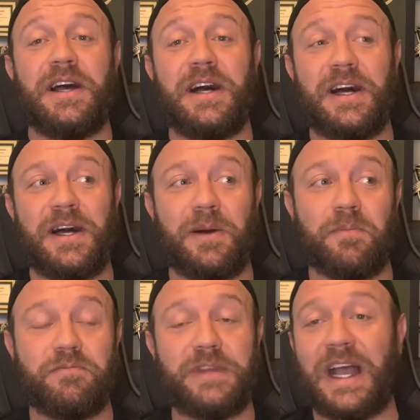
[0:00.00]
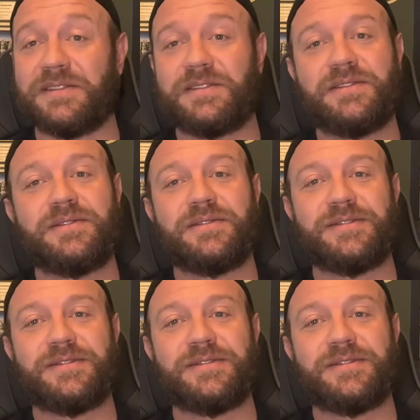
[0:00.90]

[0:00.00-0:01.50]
Um, that's,